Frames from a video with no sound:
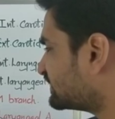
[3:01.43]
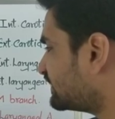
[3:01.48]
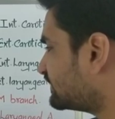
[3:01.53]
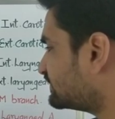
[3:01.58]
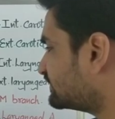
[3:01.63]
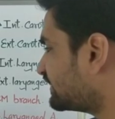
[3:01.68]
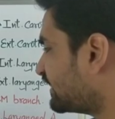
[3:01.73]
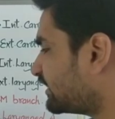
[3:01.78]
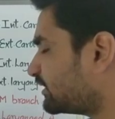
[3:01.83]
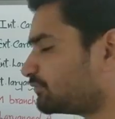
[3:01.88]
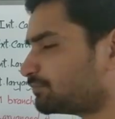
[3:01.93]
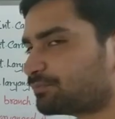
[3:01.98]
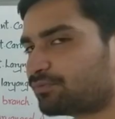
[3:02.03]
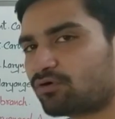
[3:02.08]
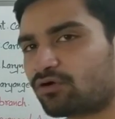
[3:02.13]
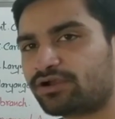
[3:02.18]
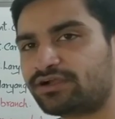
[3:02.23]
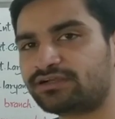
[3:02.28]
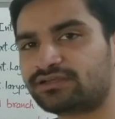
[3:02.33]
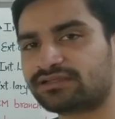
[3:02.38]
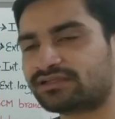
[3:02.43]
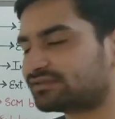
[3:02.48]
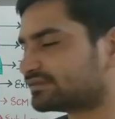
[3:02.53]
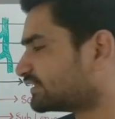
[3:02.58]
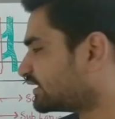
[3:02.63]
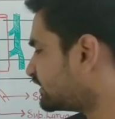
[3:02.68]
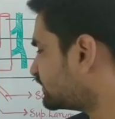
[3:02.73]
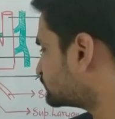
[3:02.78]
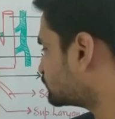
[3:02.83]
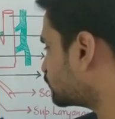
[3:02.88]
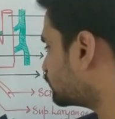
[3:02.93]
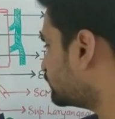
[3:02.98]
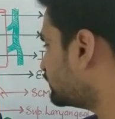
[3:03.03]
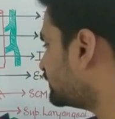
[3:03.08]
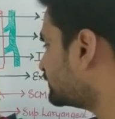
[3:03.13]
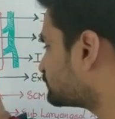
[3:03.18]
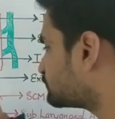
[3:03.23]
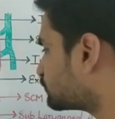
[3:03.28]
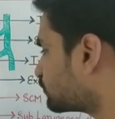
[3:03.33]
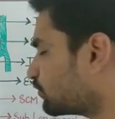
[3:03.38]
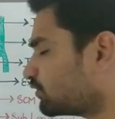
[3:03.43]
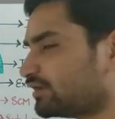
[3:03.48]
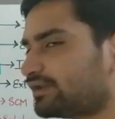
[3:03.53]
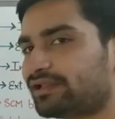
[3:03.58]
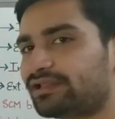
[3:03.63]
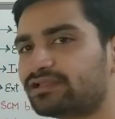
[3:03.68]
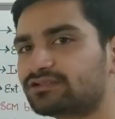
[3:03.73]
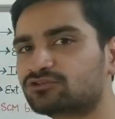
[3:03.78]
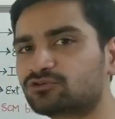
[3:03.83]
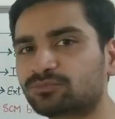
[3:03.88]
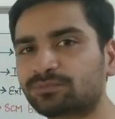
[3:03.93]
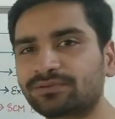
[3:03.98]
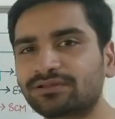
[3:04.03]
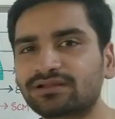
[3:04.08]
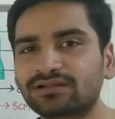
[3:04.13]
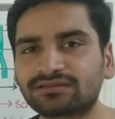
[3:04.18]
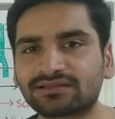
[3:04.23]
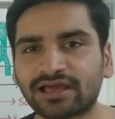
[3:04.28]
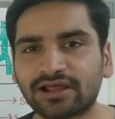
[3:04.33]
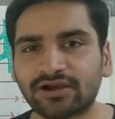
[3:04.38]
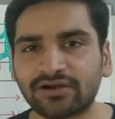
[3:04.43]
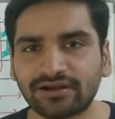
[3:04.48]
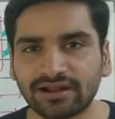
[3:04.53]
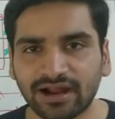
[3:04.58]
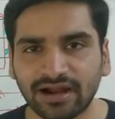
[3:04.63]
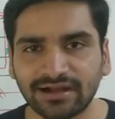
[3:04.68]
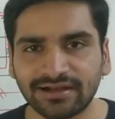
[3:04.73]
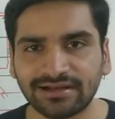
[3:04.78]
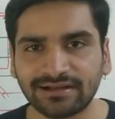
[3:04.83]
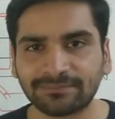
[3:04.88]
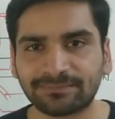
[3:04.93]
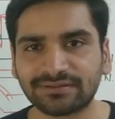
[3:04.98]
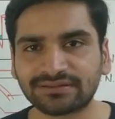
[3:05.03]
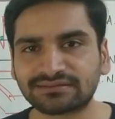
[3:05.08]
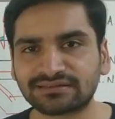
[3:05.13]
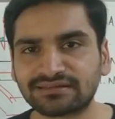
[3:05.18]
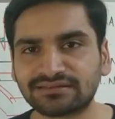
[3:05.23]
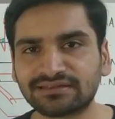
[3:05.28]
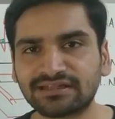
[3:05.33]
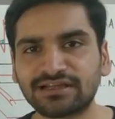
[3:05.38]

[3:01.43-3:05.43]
at that point there is only solely superior thyroid artery present.